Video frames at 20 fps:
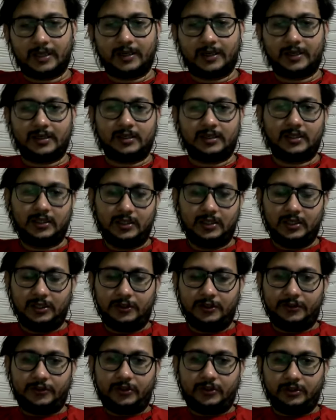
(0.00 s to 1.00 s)
right?
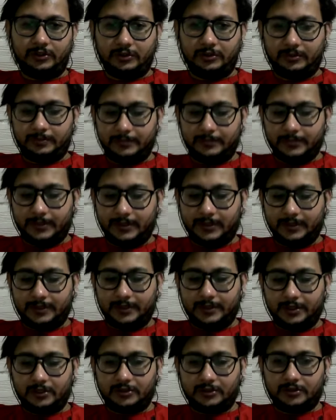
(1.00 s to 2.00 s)
So
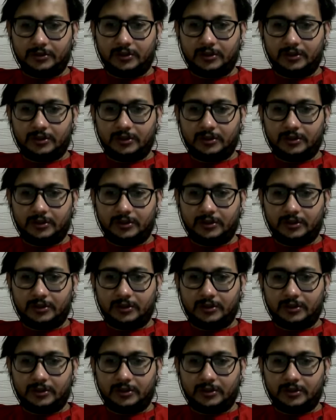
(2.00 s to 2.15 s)
a